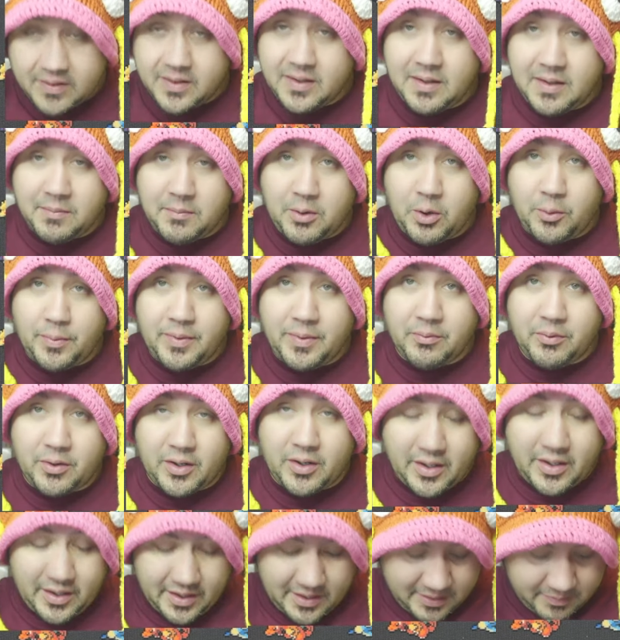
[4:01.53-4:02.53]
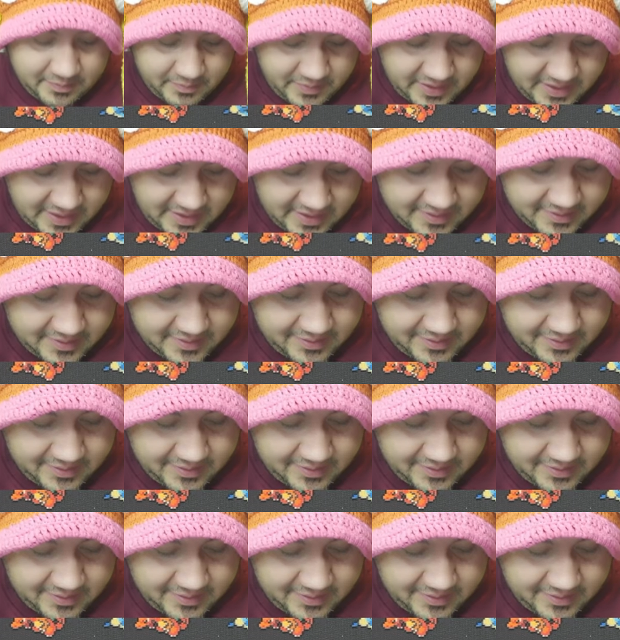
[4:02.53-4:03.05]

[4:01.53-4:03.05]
I'm hoping we're gonna get some hits.